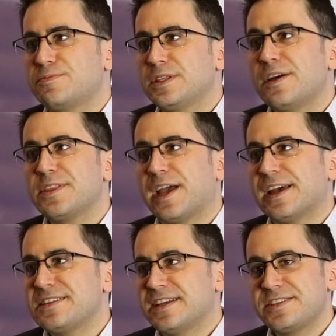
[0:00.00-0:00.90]
We love the
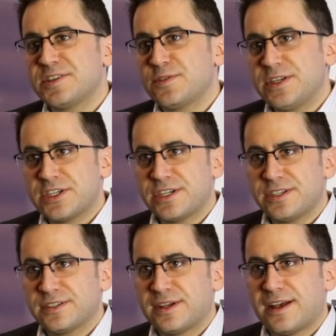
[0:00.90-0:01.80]
ad tester feature,
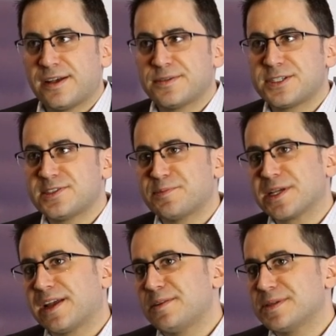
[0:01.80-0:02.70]
which is
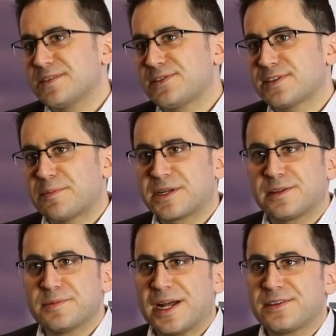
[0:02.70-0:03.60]
something I had been
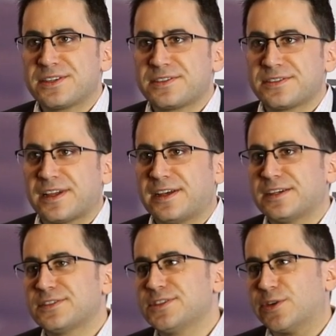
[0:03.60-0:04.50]
skeptical about,
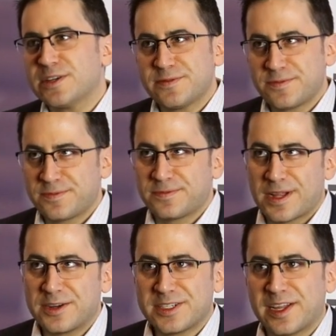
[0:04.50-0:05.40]
sort of
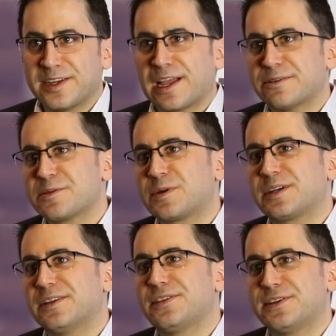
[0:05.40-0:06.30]
understanding how it would
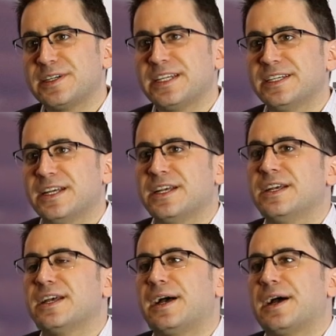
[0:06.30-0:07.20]
work in theory,
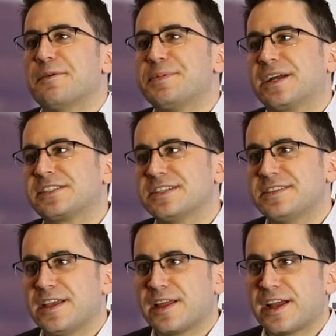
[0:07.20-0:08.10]
but actually
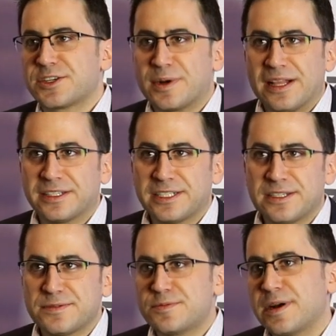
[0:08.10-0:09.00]
seeing in
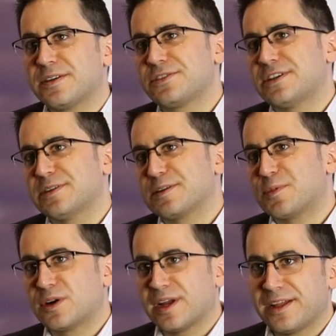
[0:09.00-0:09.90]
actuality where it's showing
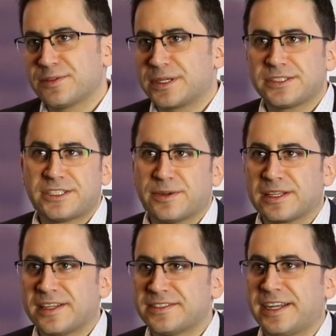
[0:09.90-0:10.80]
more ads, where it's
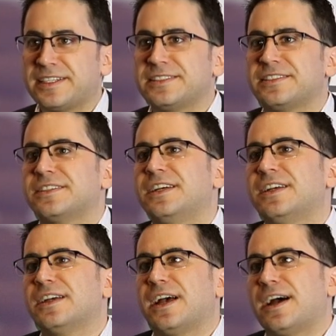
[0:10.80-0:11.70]
showing less ads,
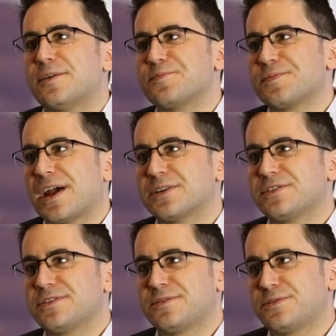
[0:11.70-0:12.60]
how
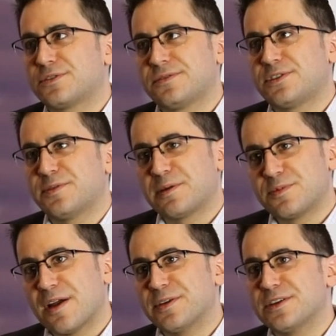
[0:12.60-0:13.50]
it's driven up
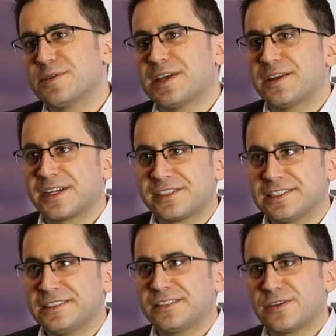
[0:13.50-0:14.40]
revenue without
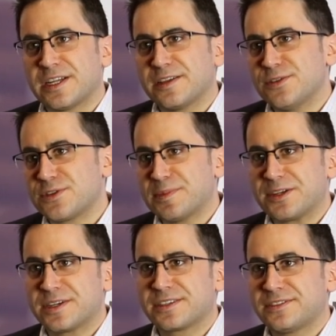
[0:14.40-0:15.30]
actually hurting user
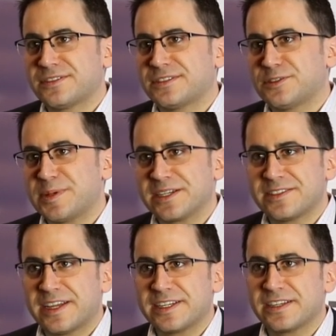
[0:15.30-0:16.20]
metrics has been
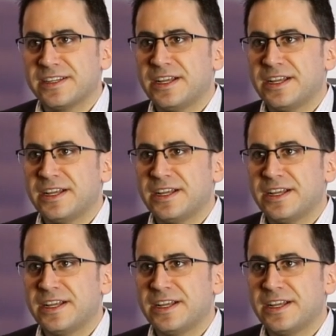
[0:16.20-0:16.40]
exciting.